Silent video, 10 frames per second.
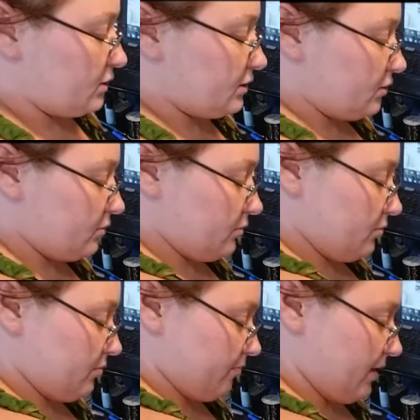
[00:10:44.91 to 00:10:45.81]
So
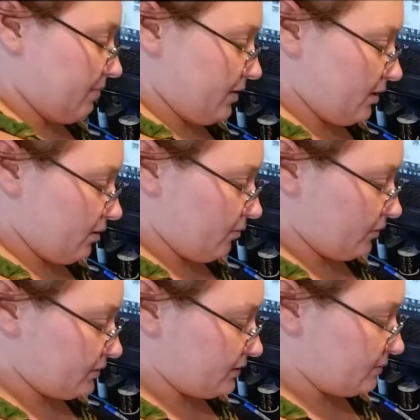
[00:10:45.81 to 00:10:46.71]
maybe the
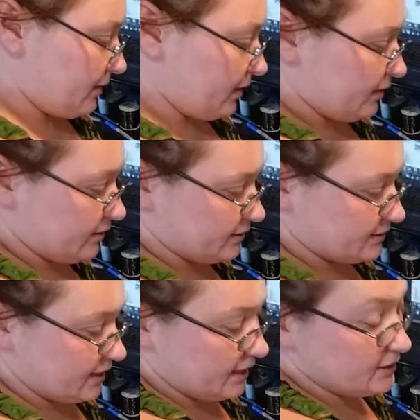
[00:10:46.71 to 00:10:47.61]
worst is behind
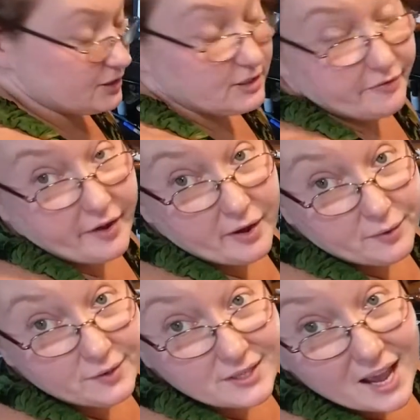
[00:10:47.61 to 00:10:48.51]
us. I just
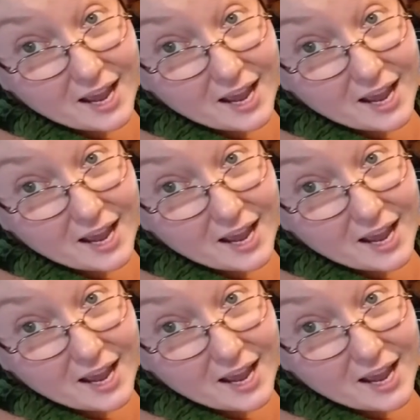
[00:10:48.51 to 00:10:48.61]
found